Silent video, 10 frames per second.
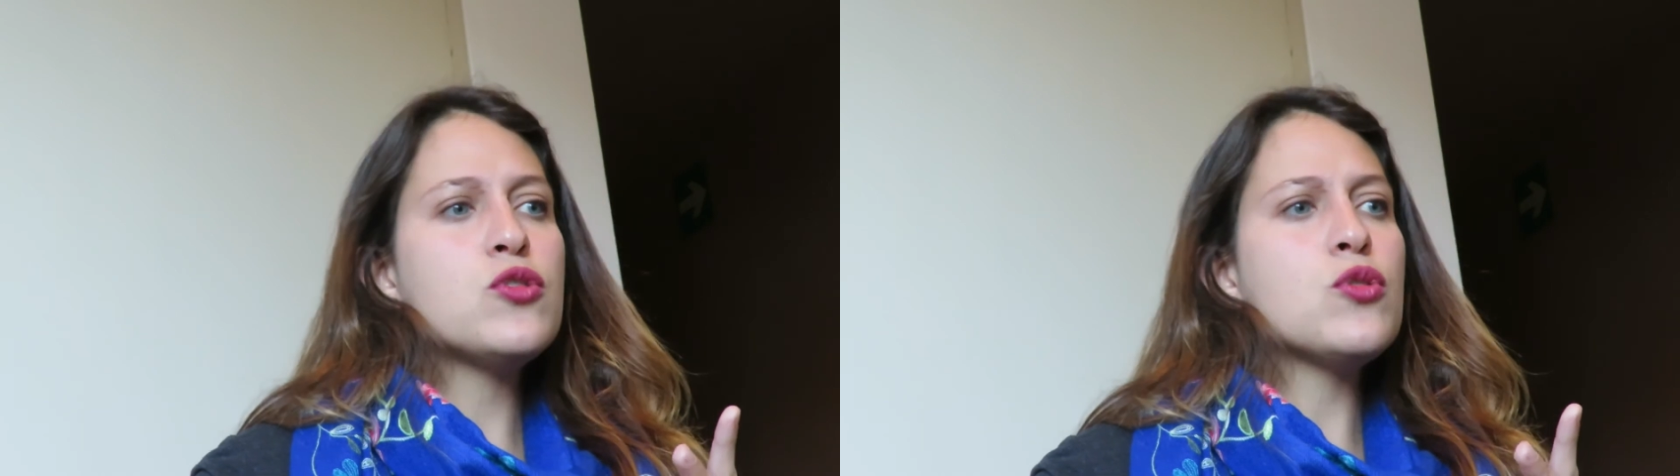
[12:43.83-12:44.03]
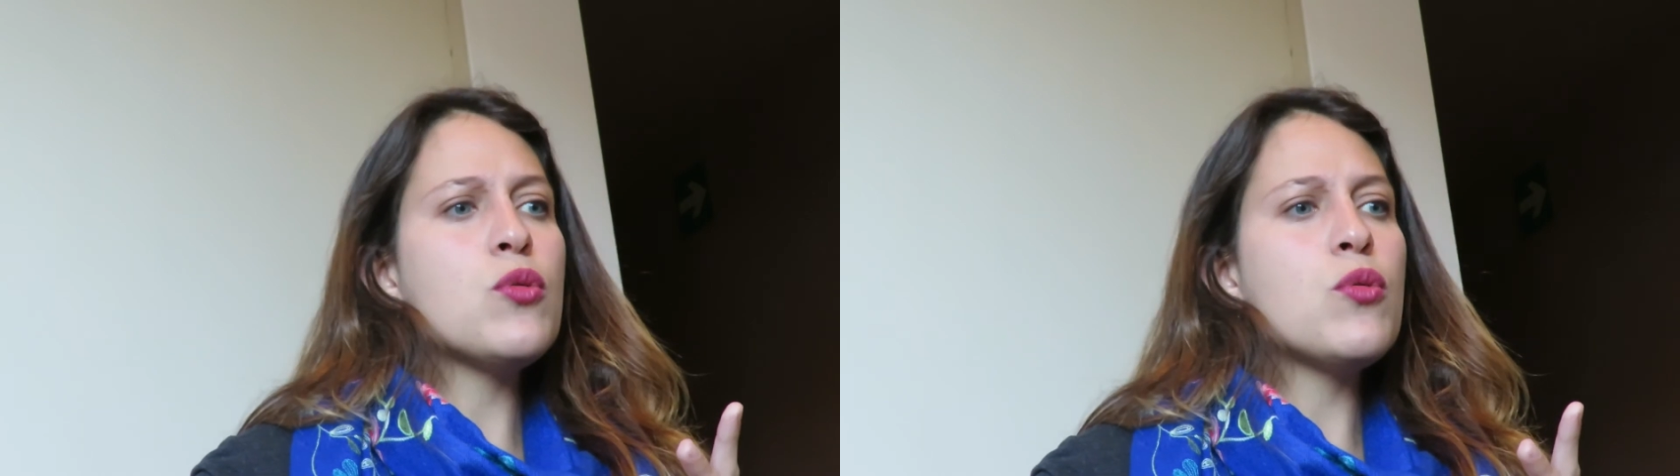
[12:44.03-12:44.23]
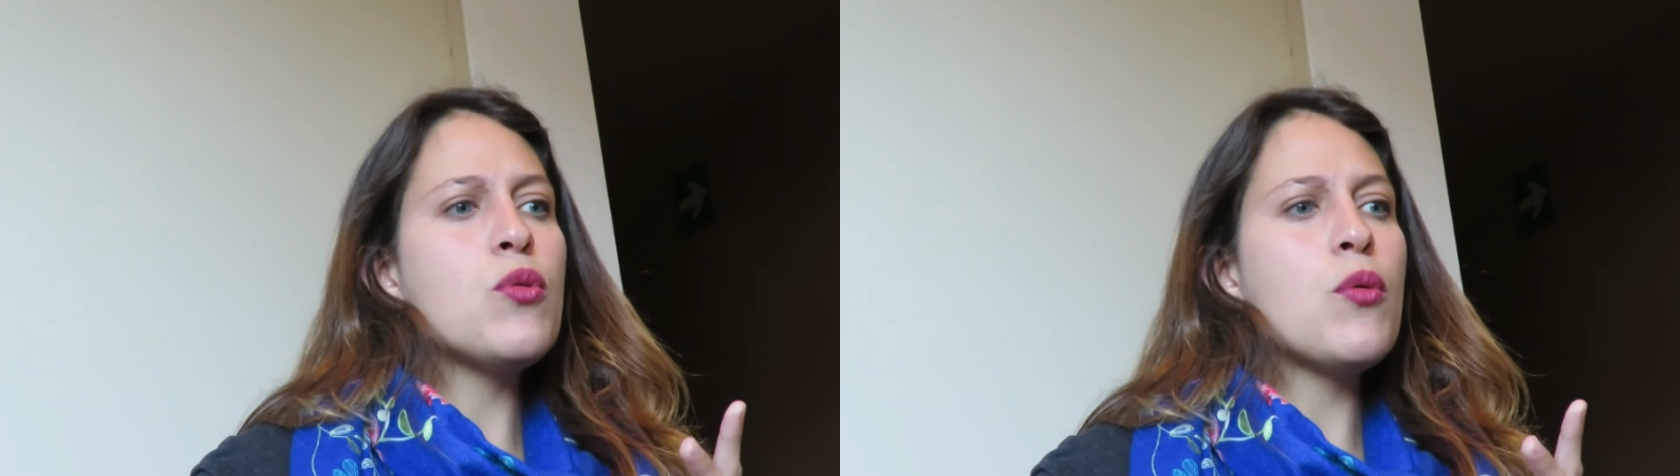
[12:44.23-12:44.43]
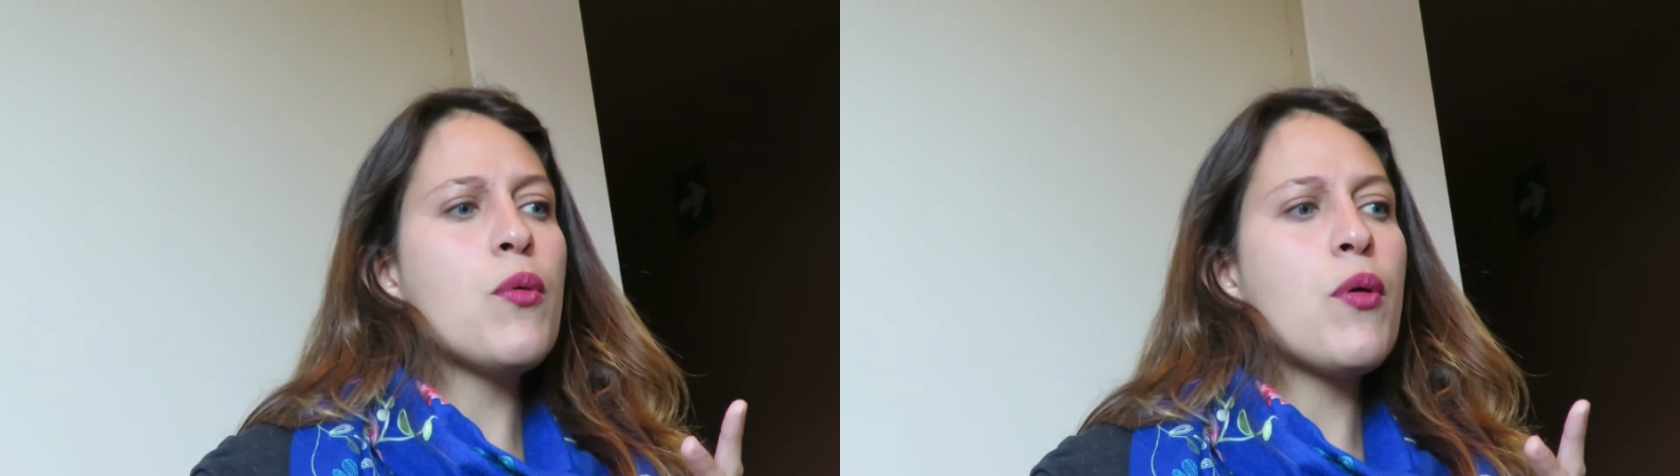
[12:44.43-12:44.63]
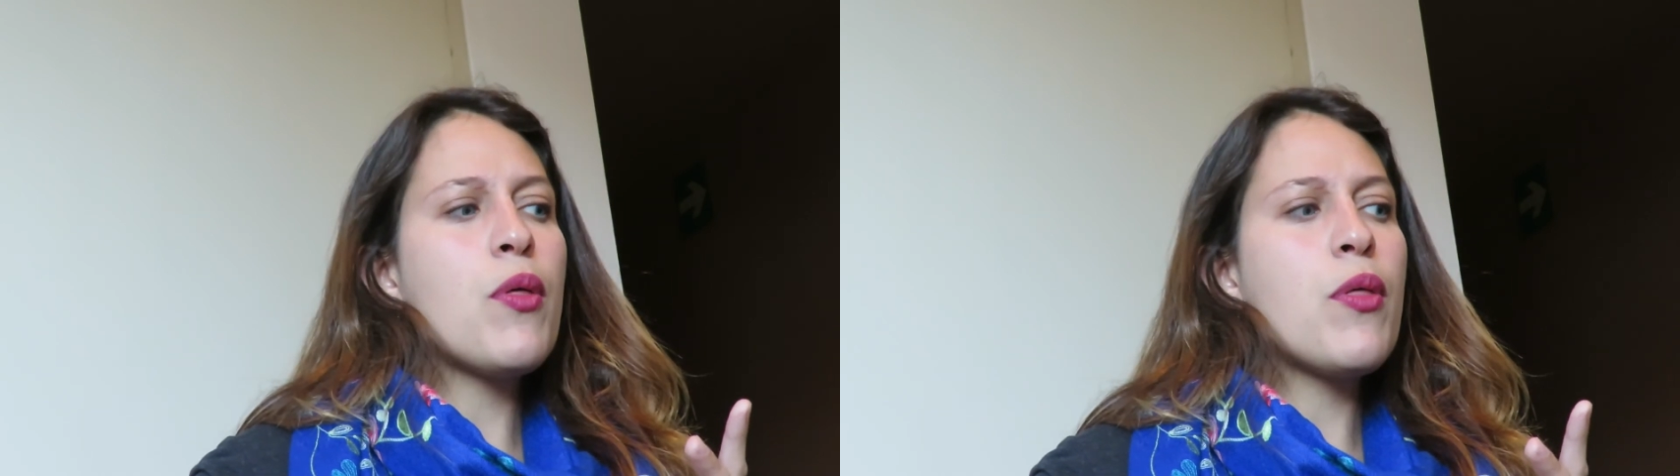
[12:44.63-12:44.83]
to
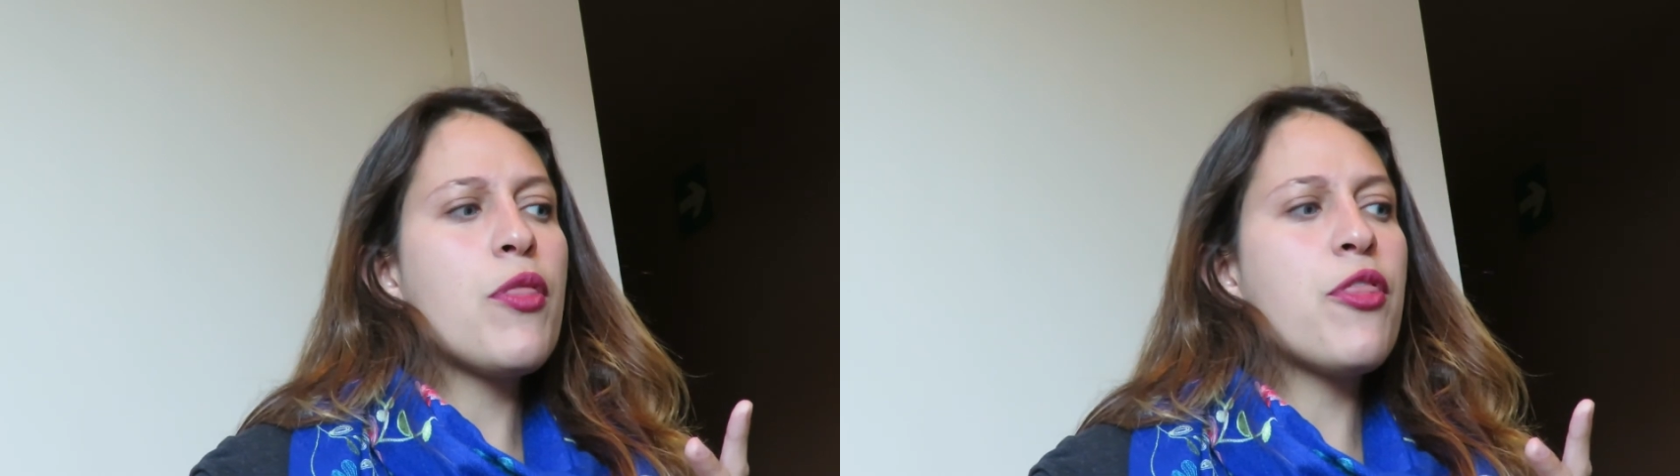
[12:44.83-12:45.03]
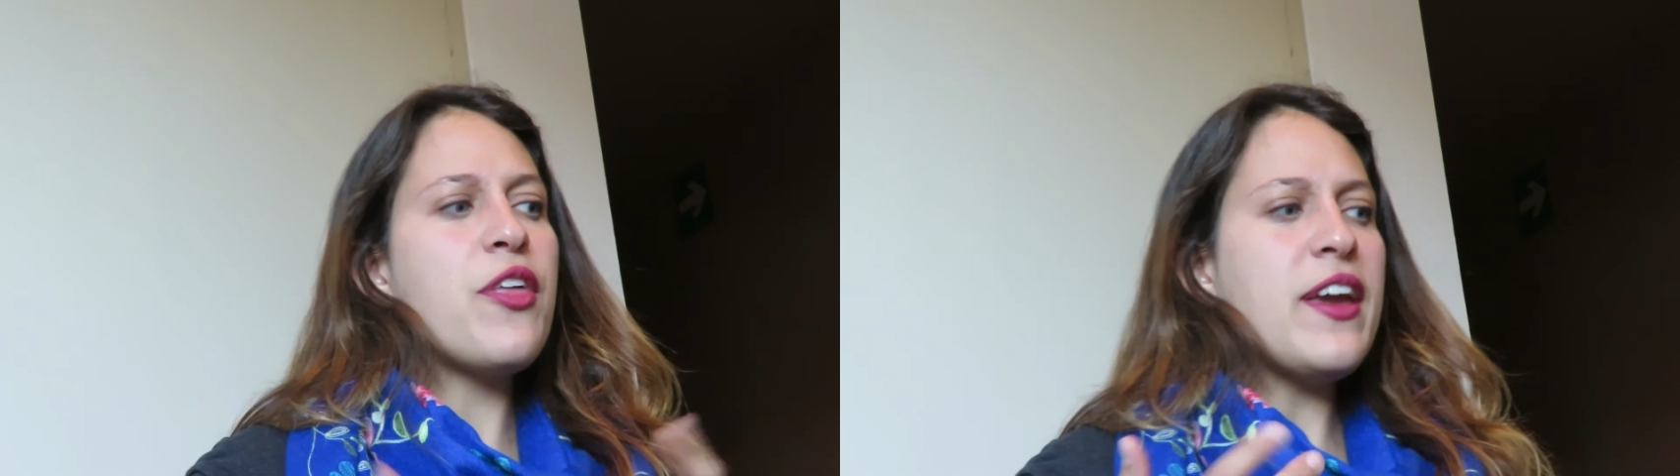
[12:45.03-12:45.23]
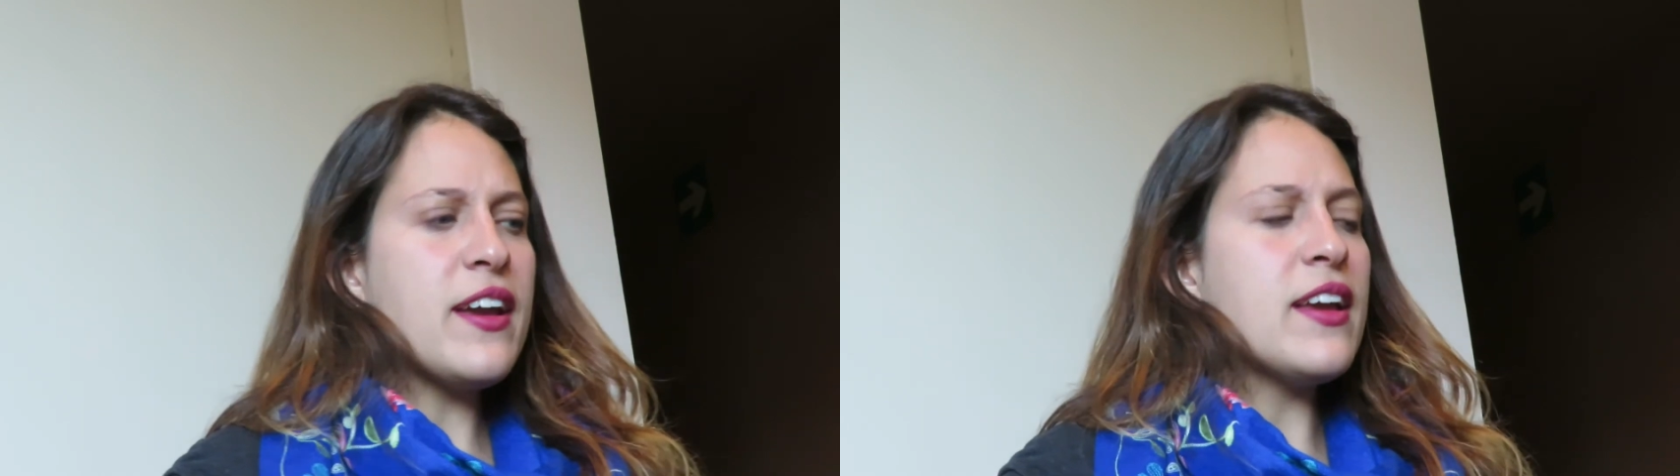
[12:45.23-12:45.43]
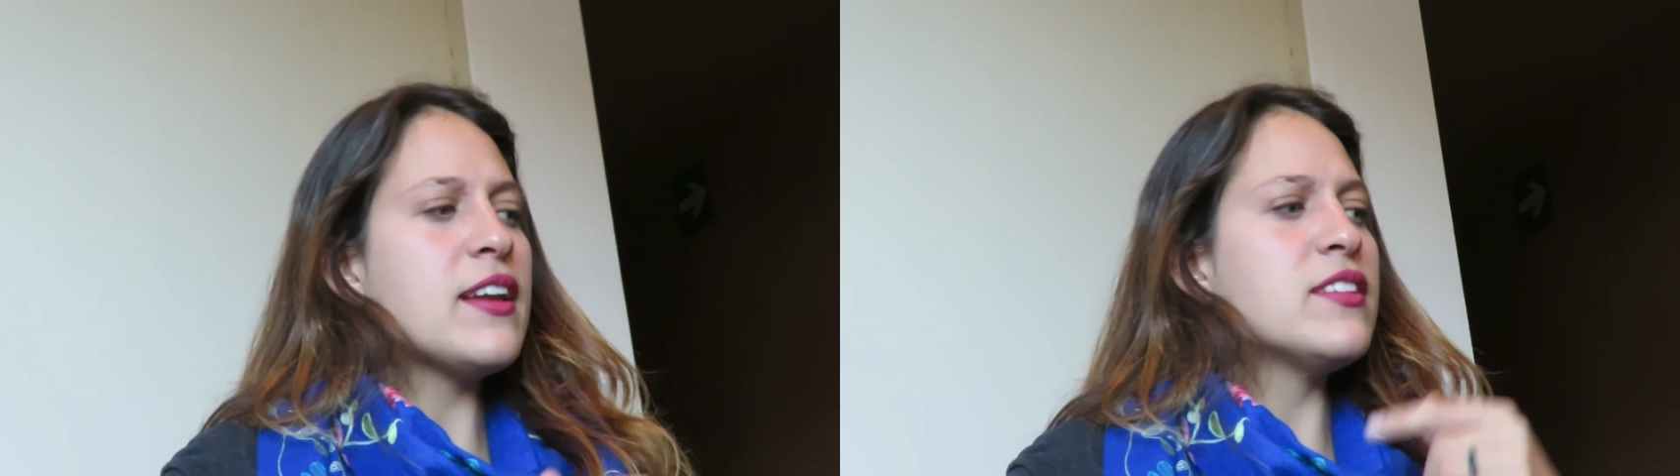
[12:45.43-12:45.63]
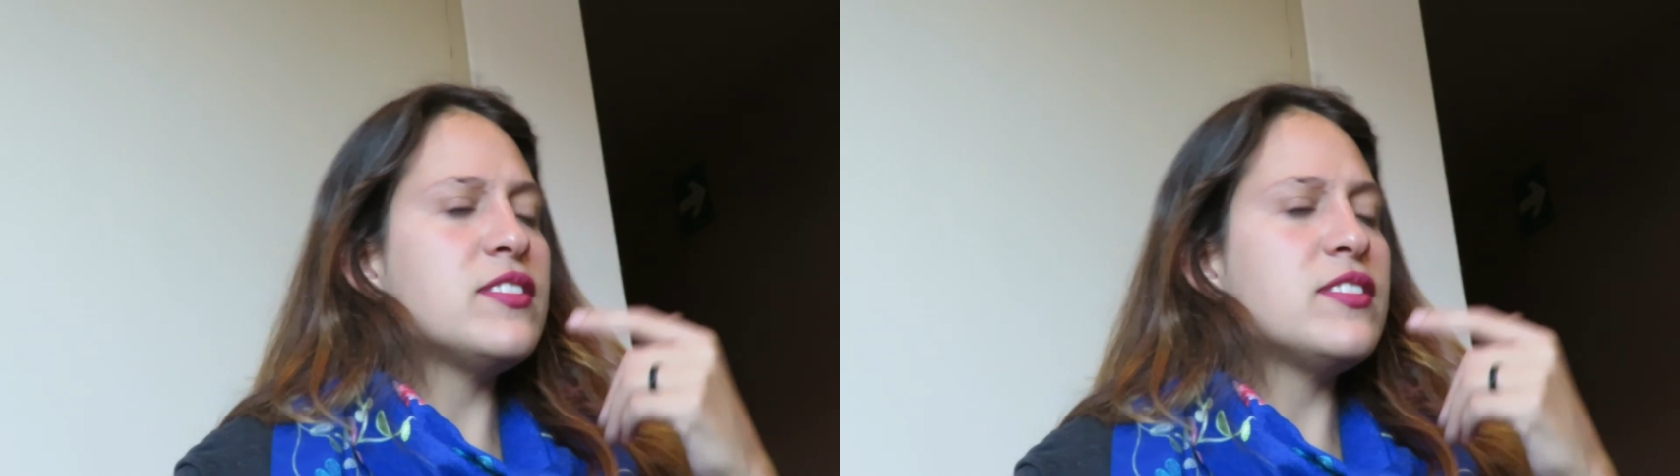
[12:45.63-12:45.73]
think in